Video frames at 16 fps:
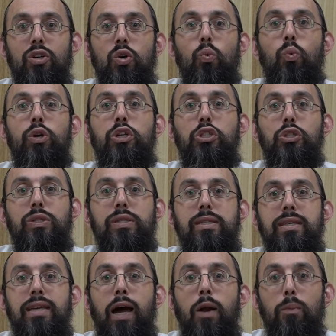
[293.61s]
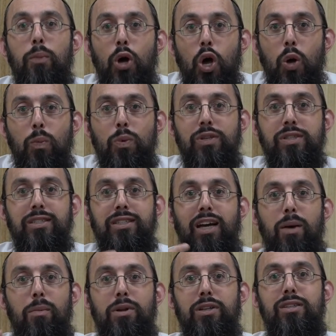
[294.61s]
we should see our purpose in
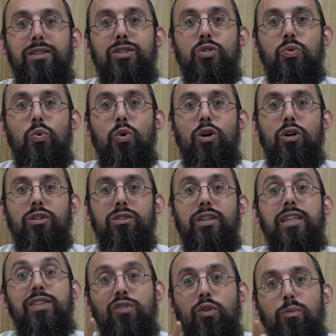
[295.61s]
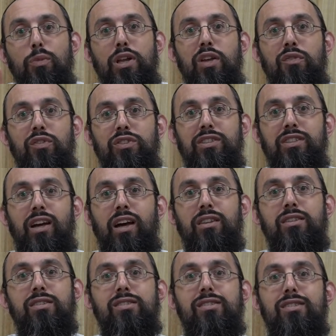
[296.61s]
coming to this world is for benefiting
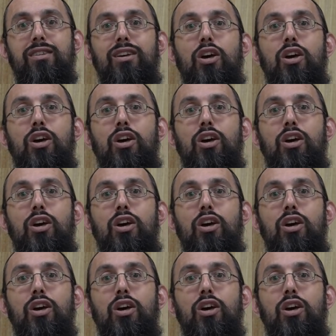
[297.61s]
others.